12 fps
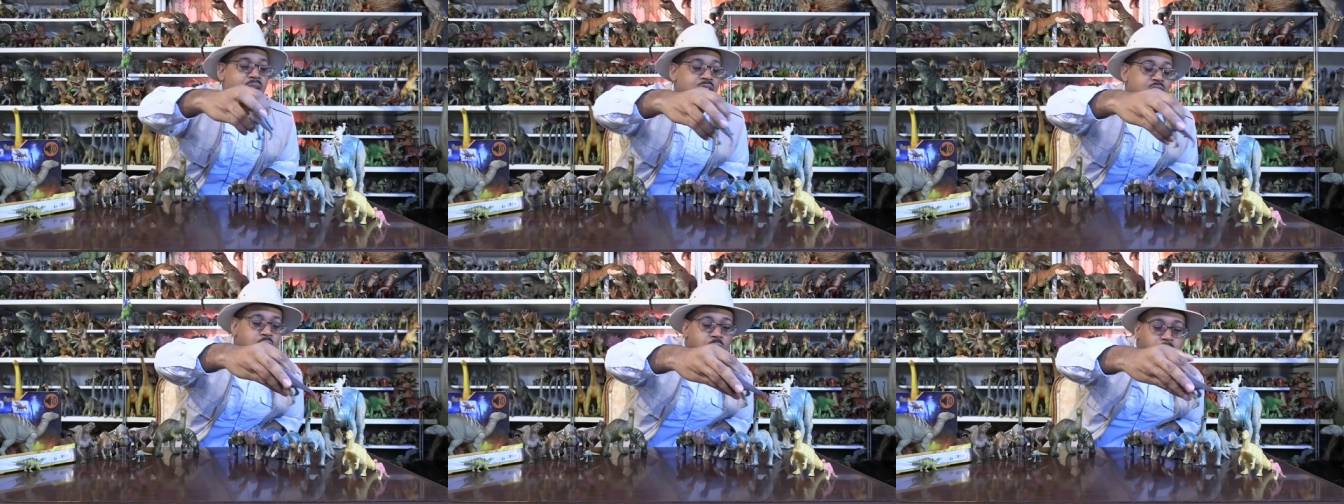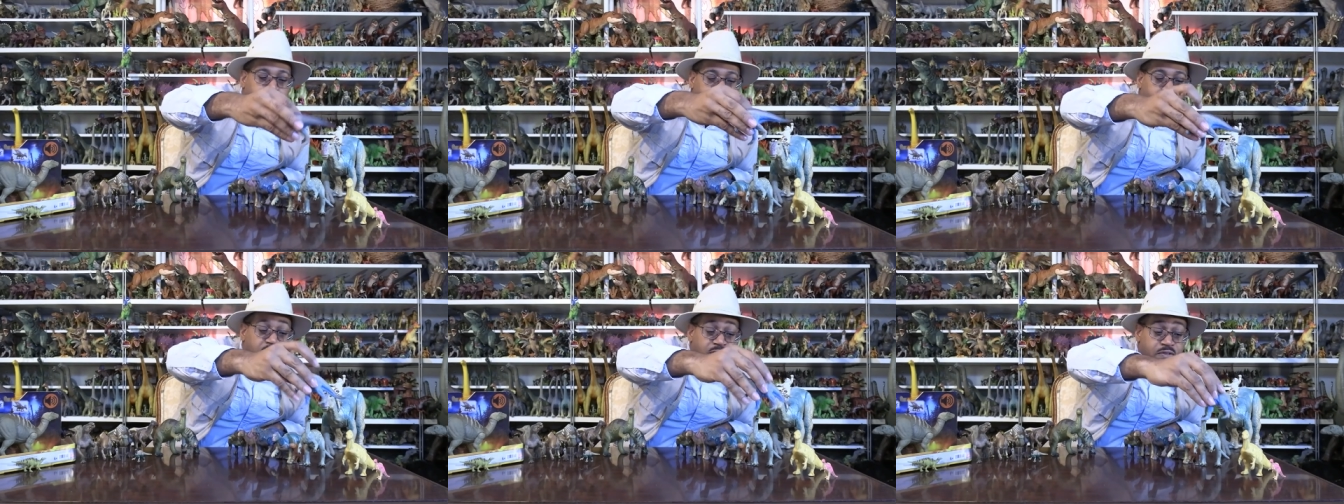So
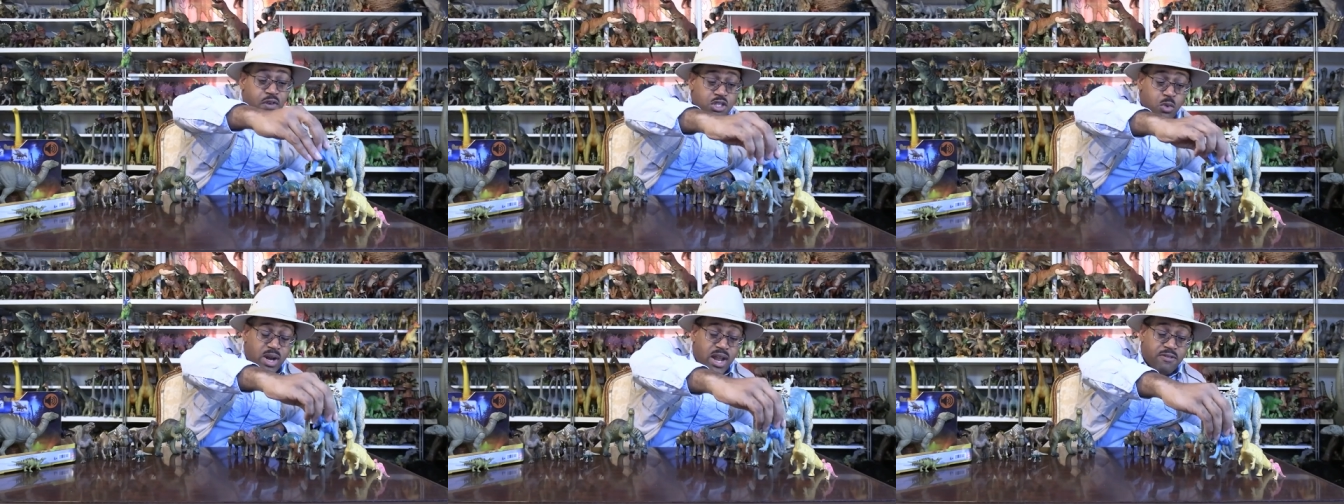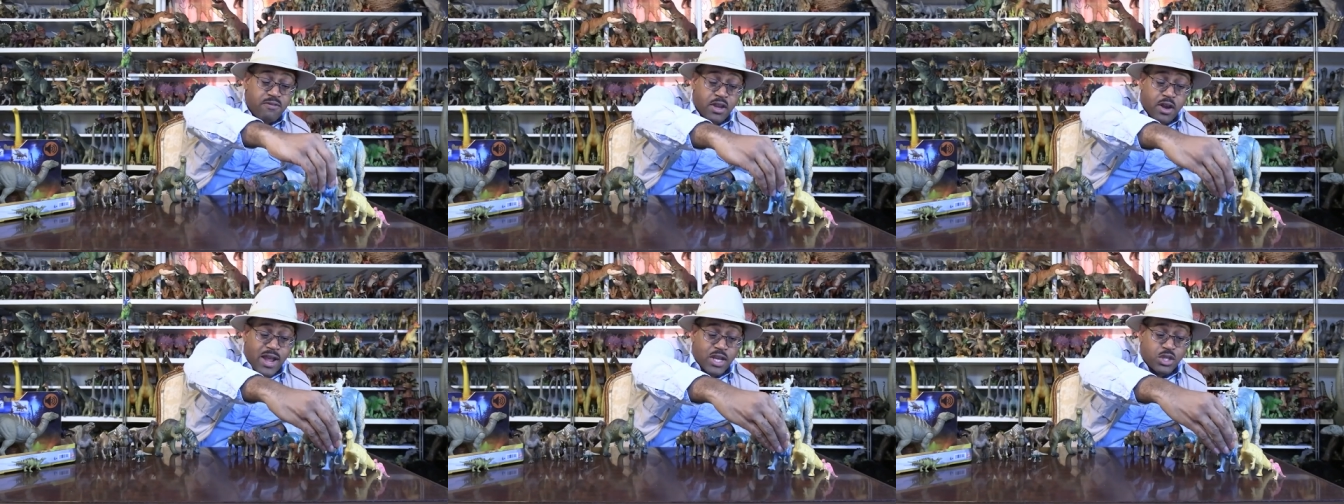my first one I
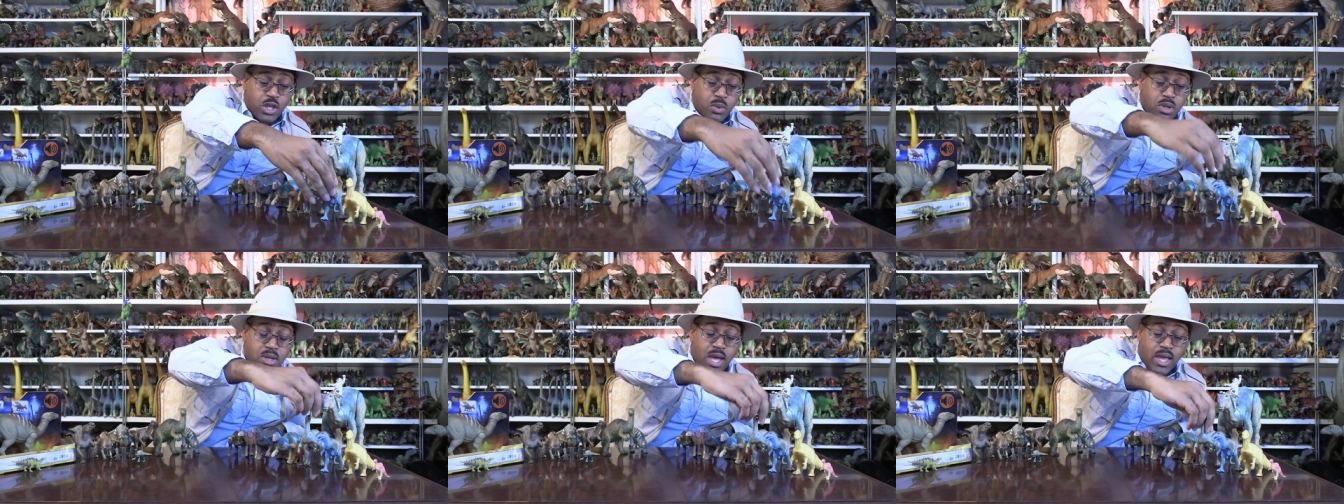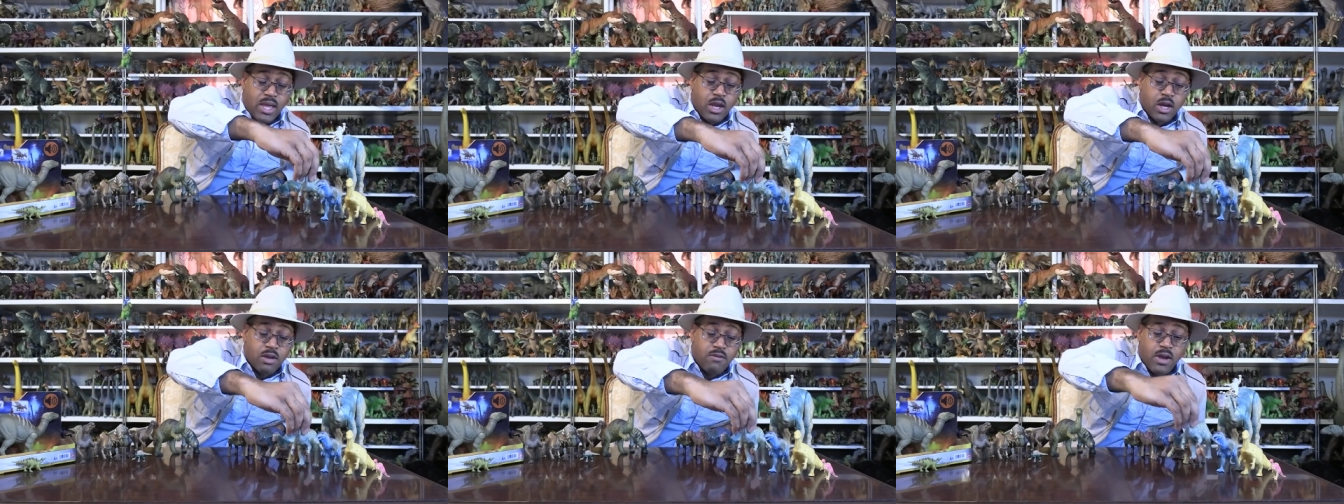figure actually was this guy
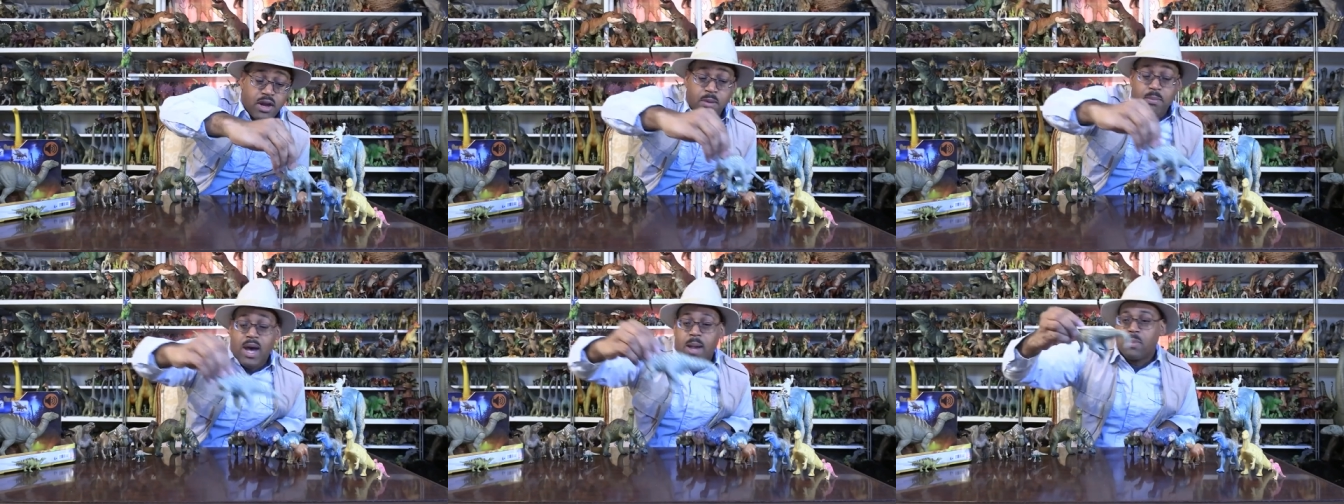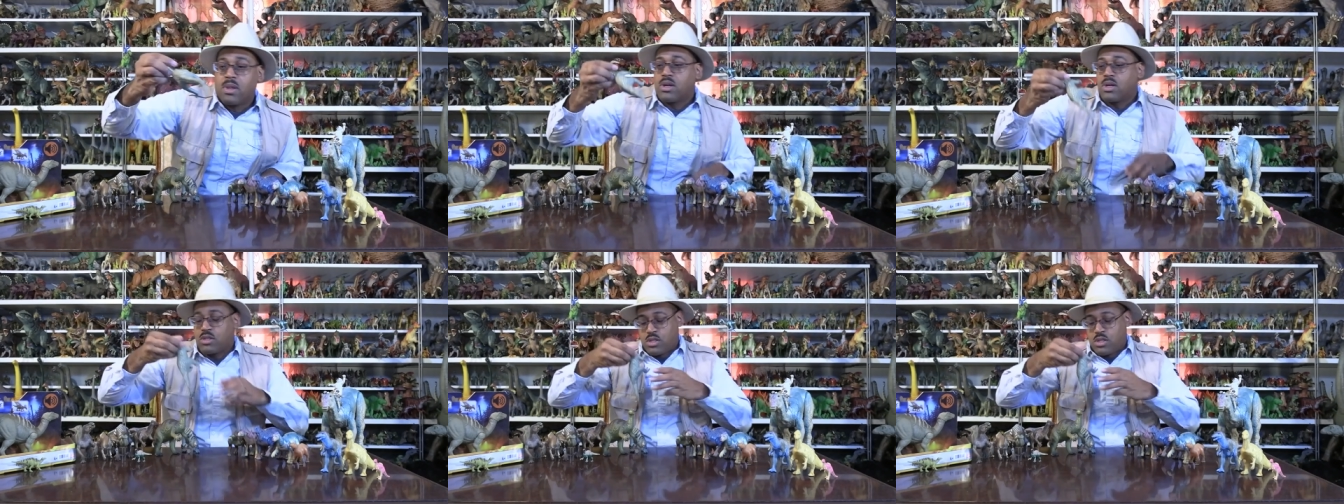here, a very popular